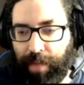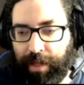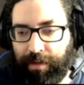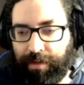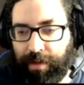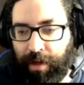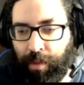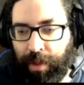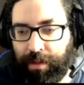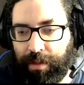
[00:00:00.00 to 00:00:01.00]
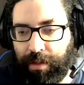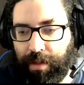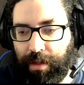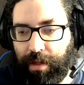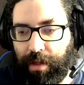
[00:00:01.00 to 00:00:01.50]
minus R1.
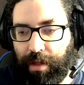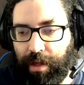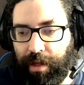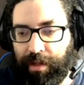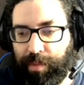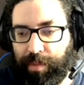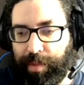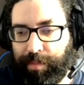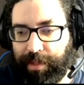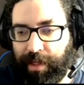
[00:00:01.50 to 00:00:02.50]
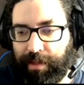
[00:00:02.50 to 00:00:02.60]
And remember